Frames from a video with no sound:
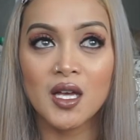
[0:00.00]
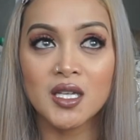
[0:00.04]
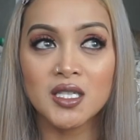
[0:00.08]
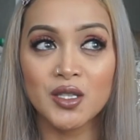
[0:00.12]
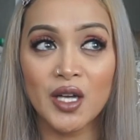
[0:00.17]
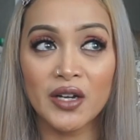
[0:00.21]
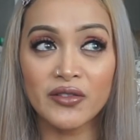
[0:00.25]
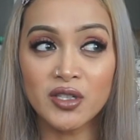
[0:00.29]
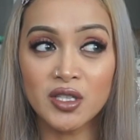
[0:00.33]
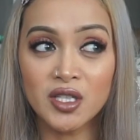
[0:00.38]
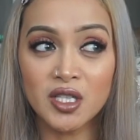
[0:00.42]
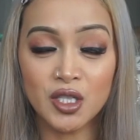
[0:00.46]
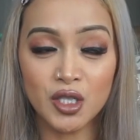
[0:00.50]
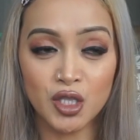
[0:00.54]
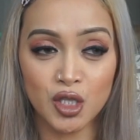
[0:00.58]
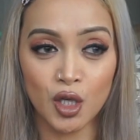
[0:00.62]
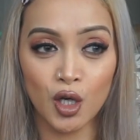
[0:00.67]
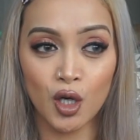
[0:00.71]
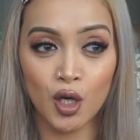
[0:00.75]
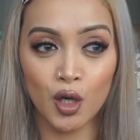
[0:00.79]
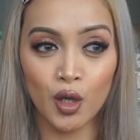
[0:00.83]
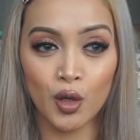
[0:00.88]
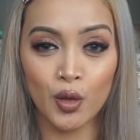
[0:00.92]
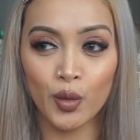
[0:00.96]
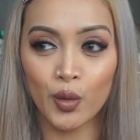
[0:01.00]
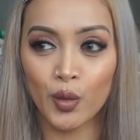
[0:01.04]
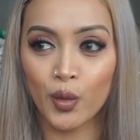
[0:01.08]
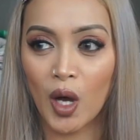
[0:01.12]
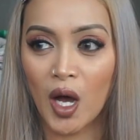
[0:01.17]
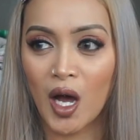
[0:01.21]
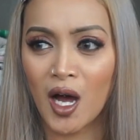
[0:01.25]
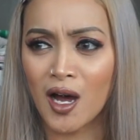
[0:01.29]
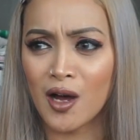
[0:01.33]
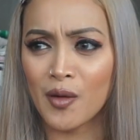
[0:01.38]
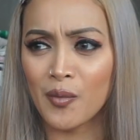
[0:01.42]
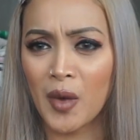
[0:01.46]
So after the show,
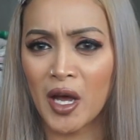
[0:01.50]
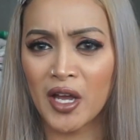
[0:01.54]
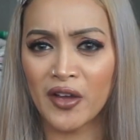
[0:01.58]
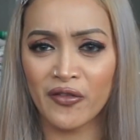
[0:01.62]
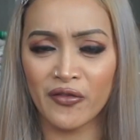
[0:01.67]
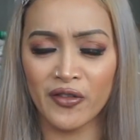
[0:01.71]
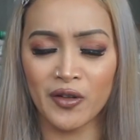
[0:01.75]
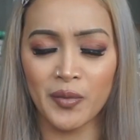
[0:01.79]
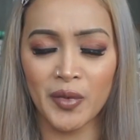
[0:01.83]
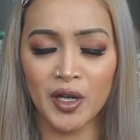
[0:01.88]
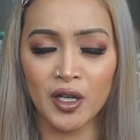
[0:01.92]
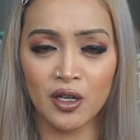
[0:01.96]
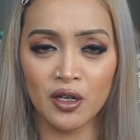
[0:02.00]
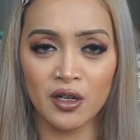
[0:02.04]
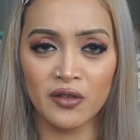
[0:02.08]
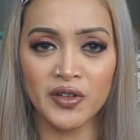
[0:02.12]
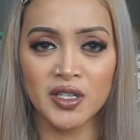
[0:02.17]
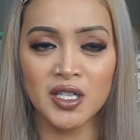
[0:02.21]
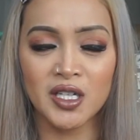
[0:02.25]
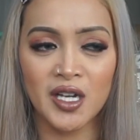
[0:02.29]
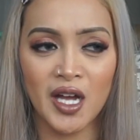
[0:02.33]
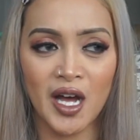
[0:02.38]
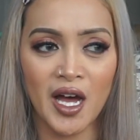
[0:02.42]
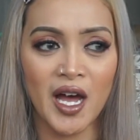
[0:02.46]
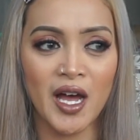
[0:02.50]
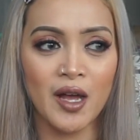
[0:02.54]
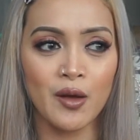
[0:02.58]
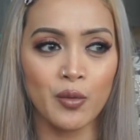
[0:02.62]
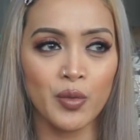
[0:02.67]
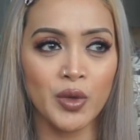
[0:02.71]
my girlfriend and I,